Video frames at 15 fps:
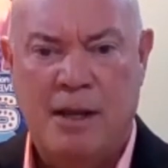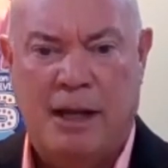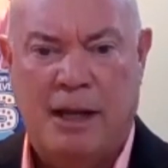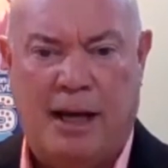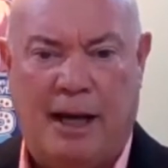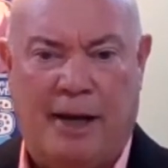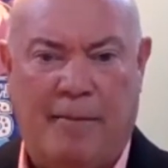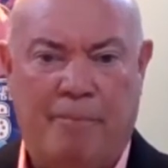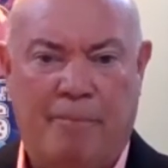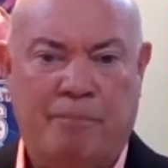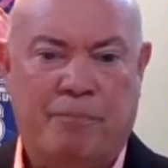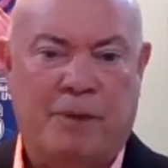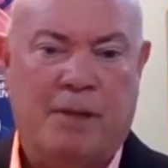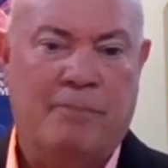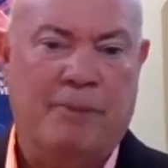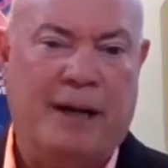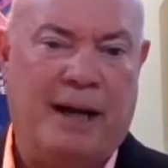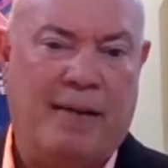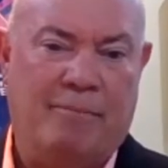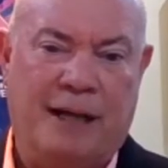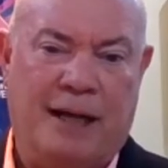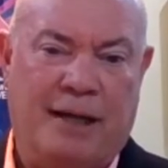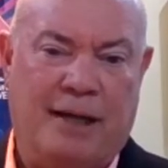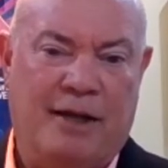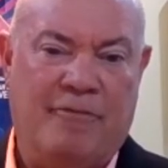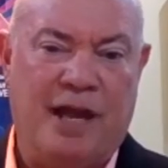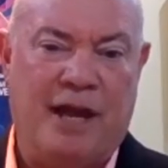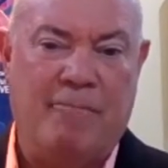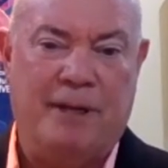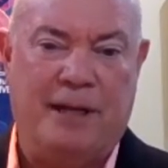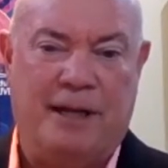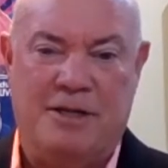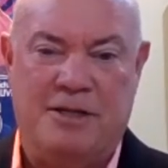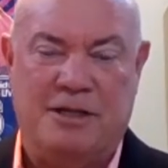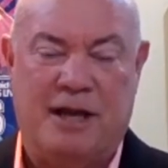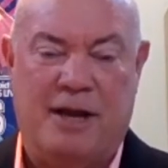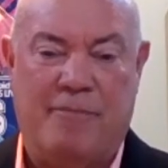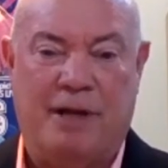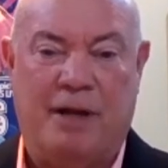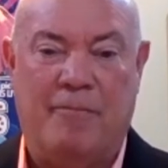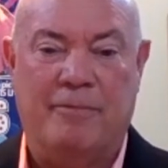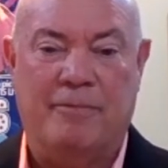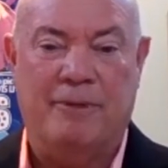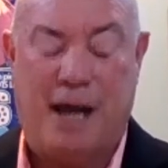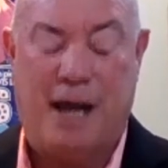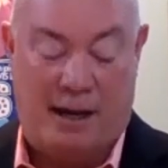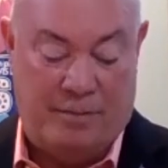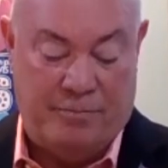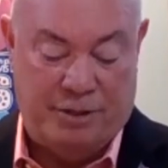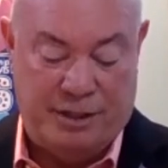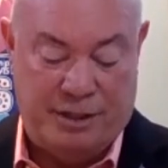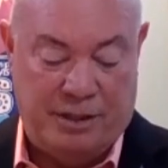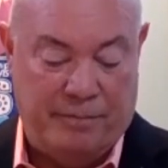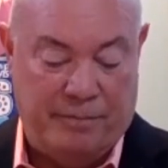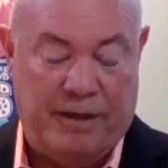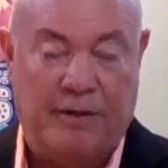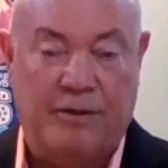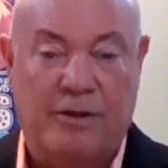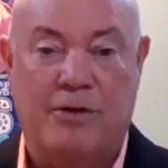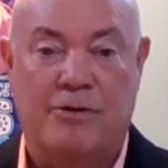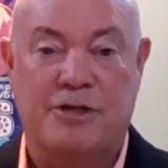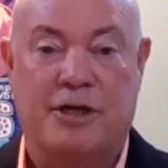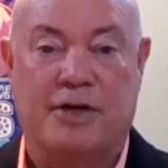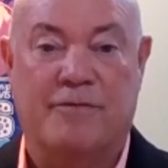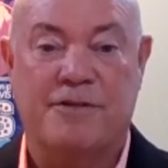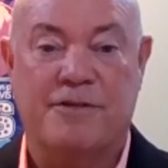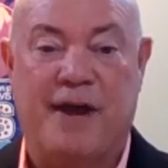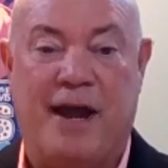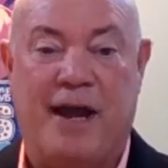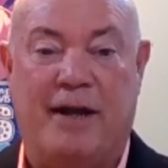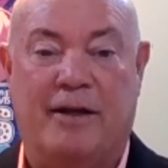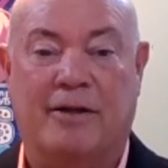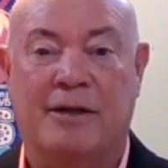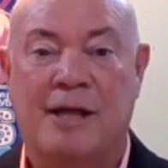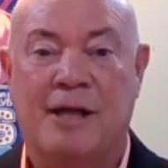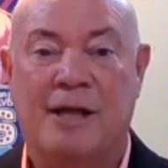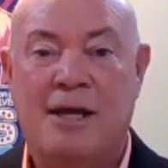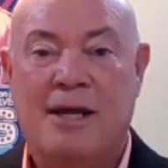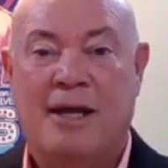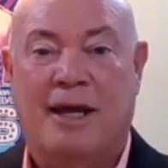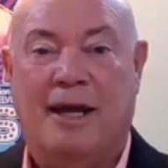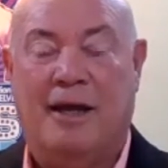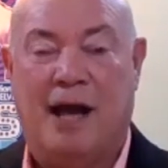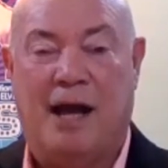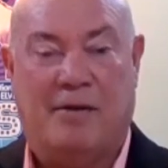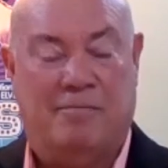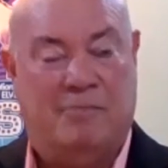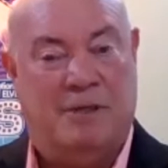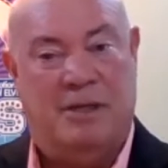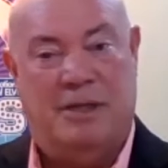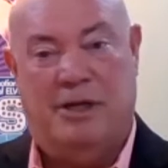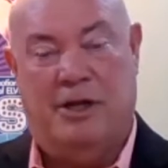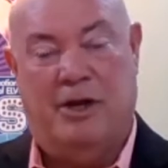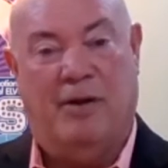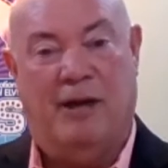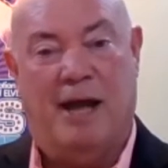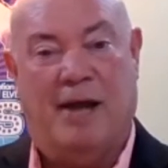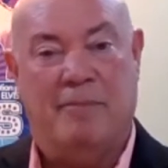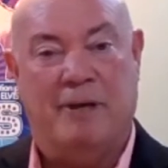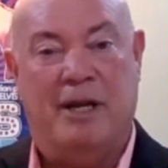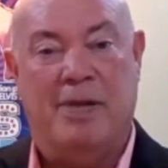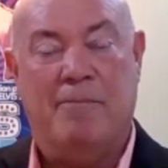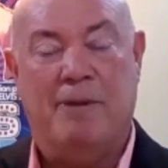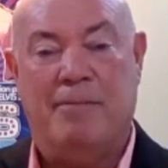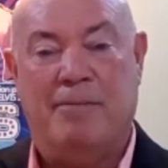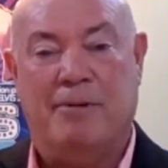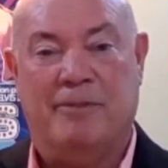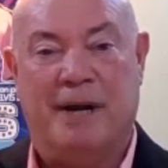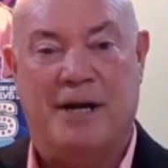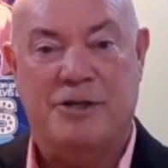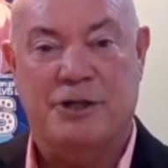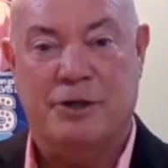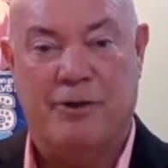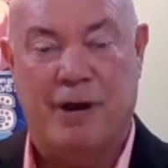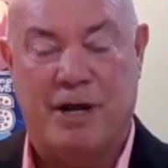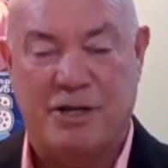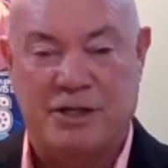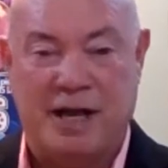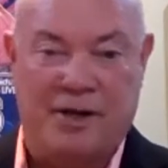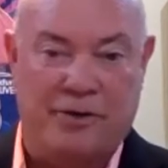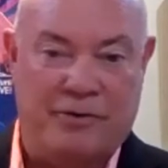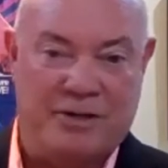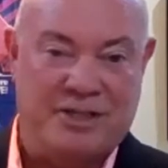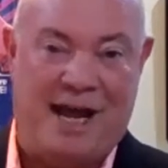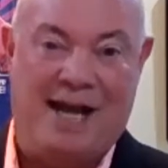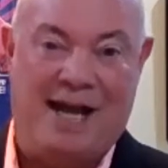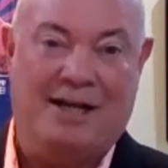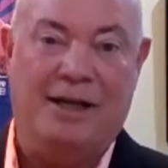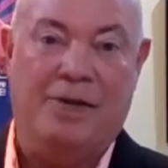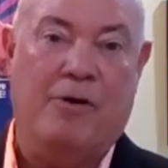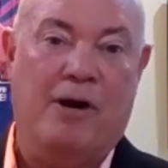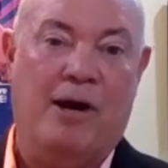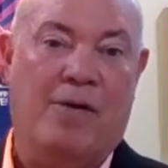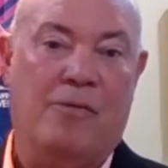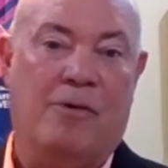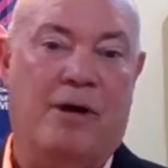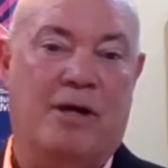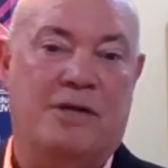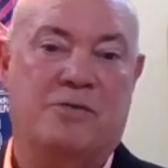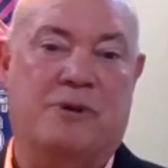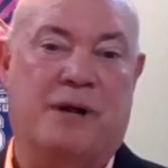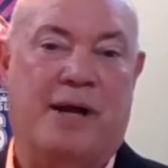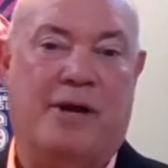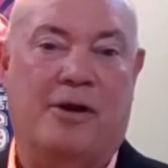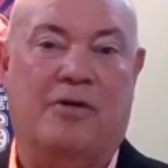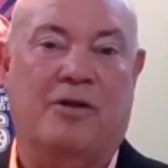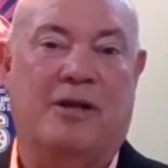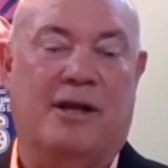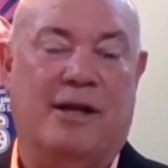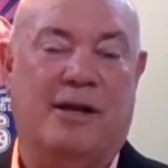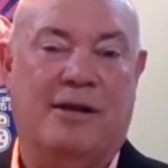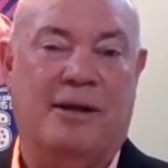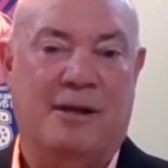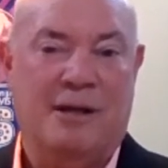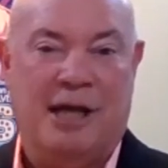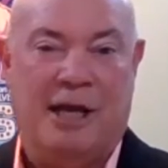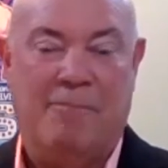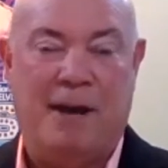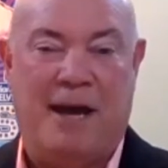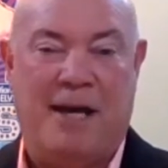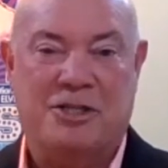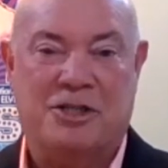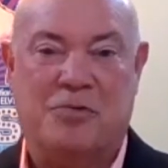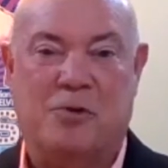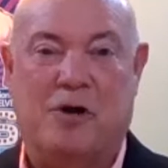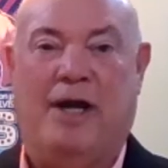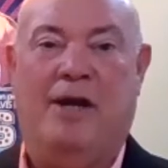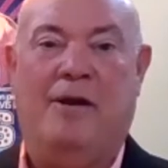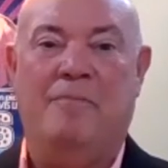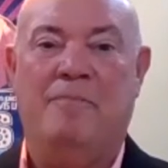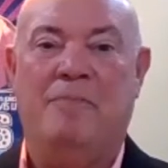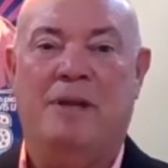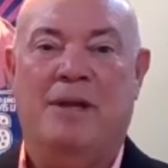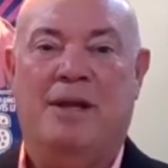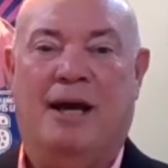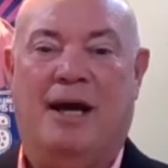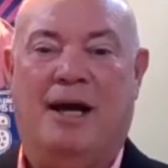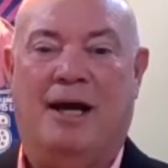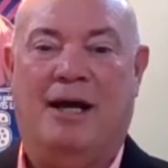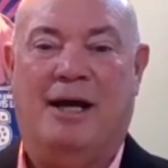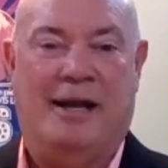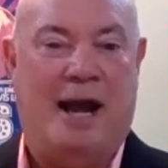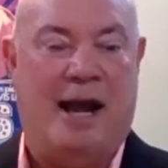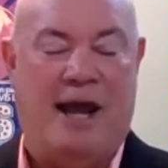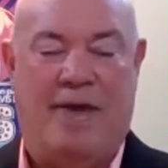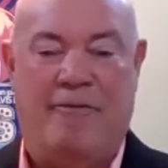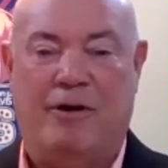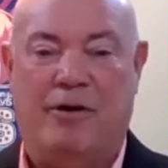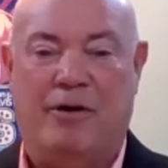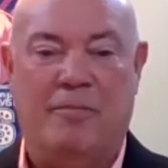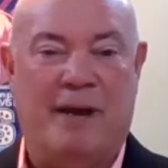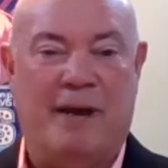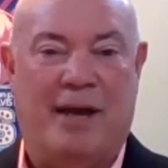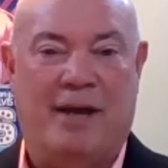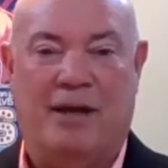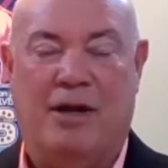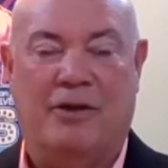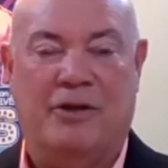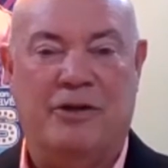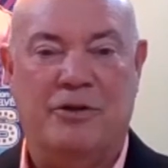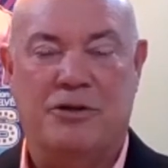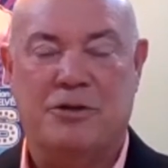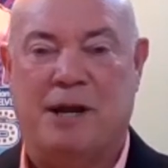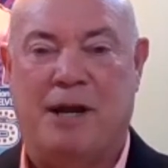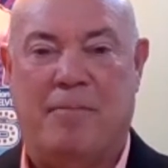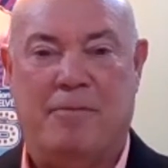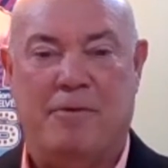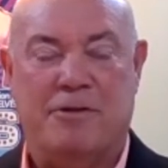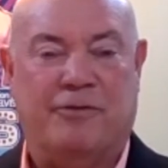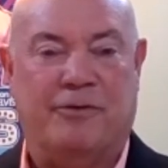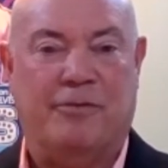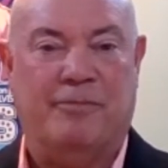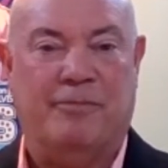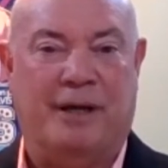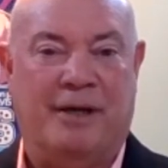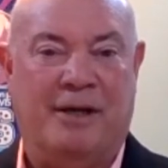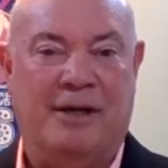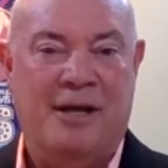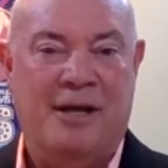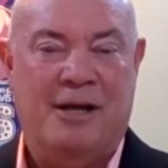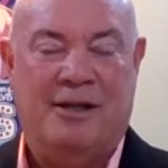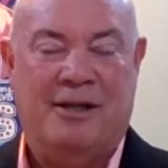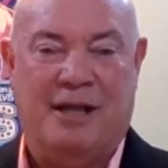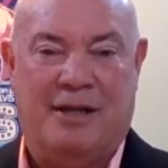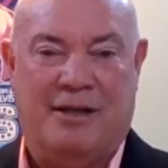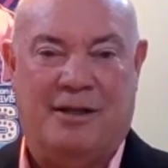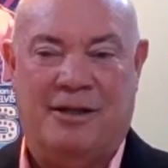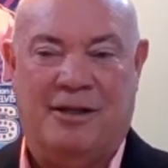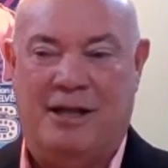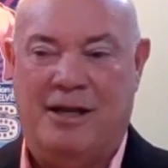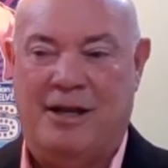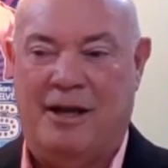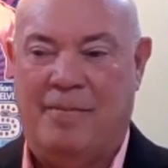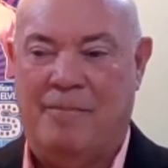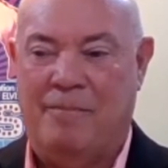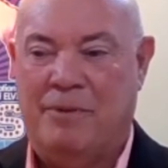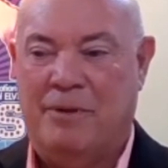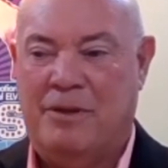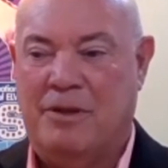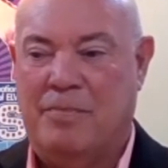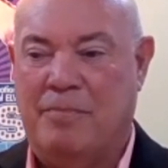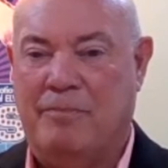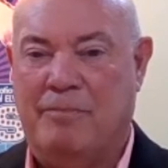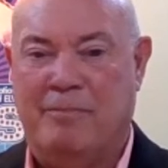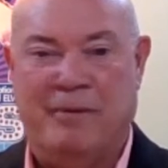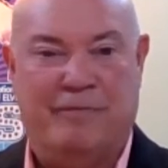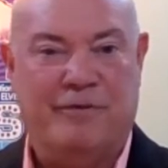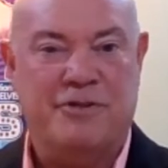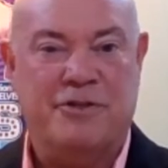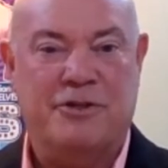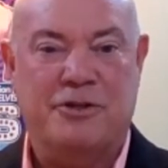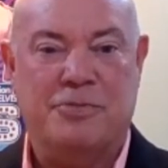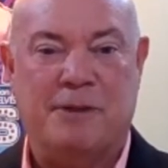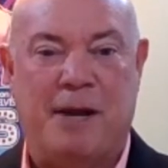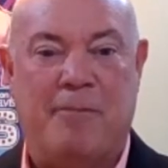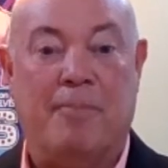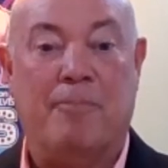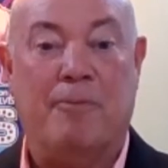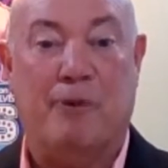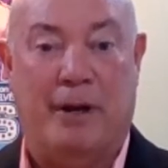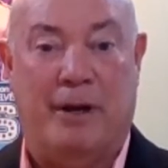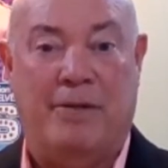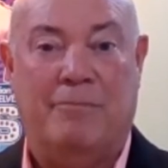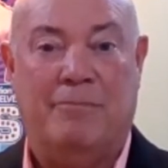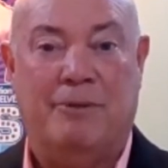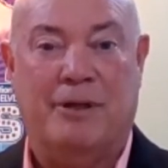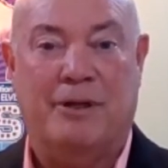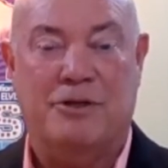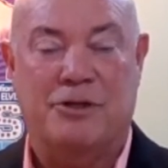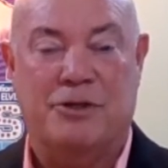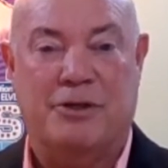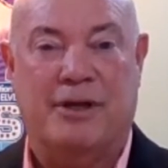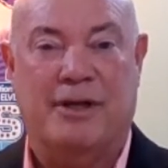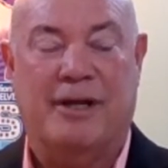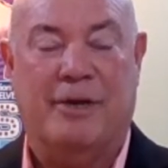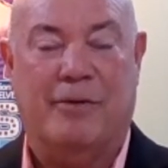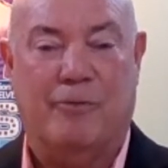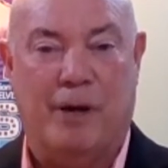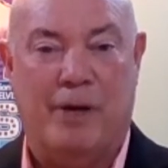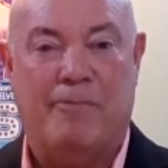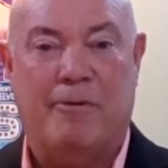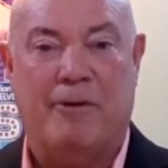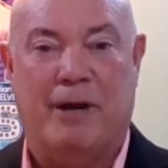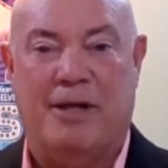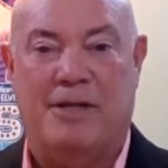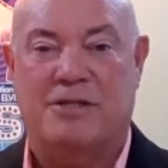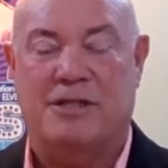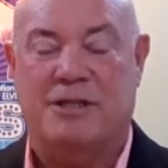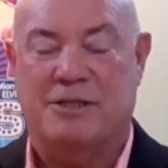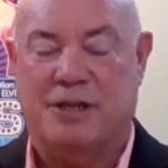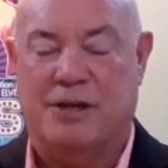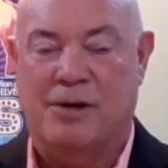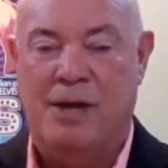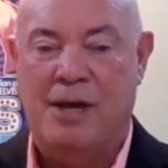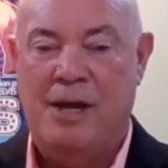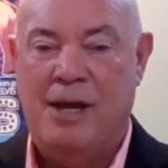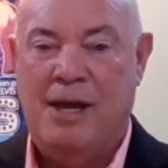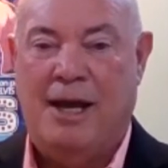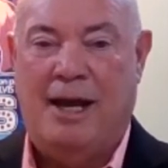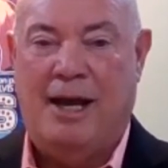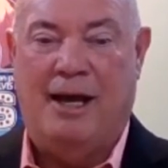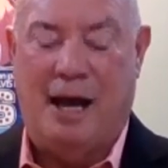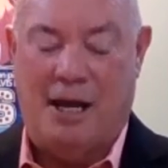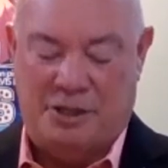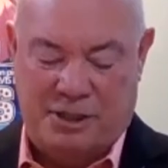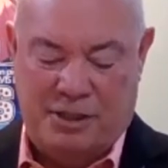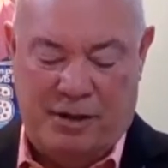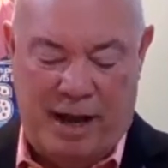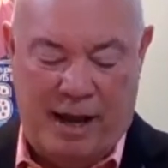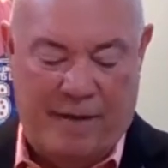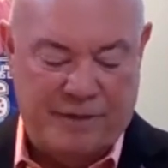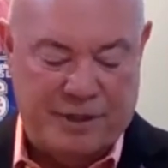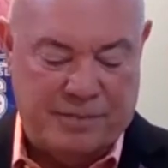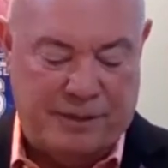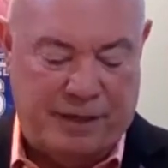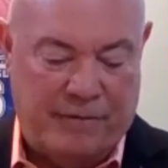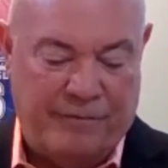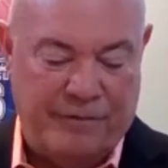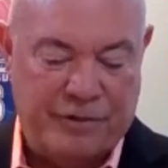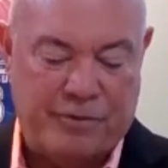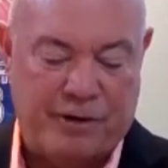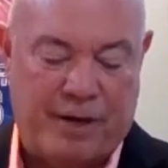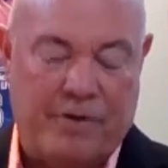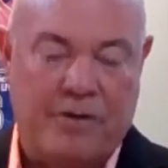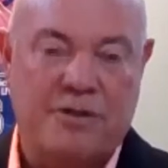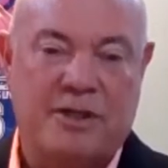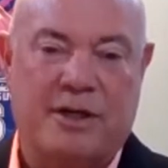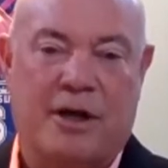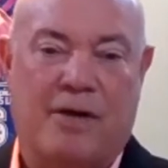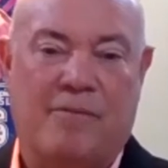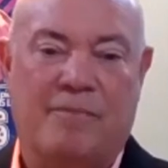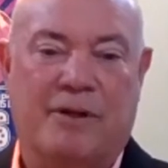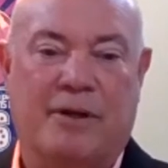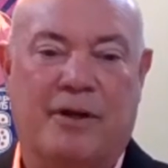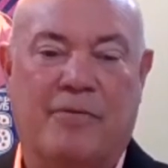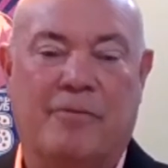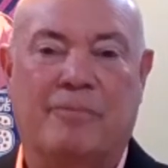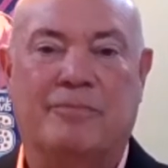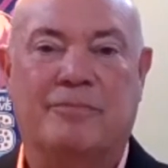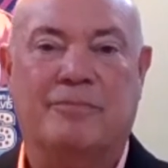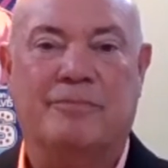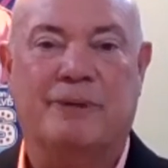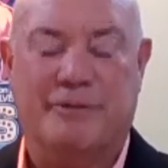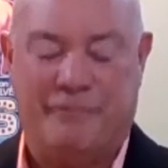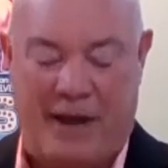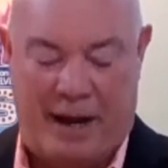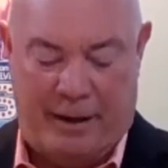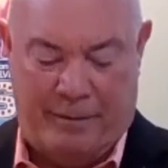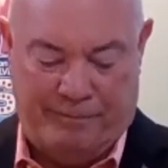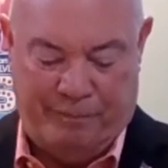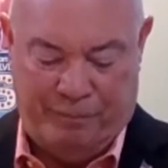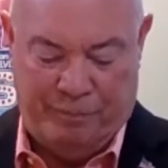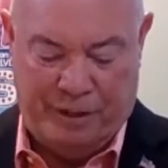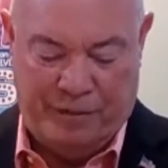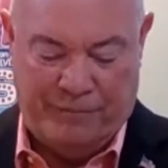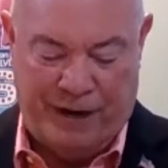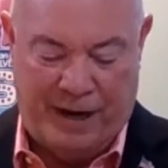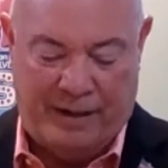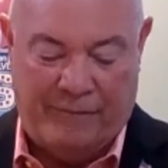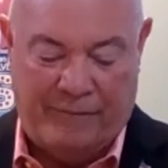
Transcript: Um, but I, I, love that piece, and I'm, I'm I am still a big, huge Elvis fan, and and I you know, like many people in my generation, I know exactly where I was when I heard that he he passed away, uh, and I have all the ma- all the newspapers from uh, that the uh, the Memphis newspaper printed because you could get reprints, and so uh, I still have some Elvis records, and I'll, you know, big fan, big fan.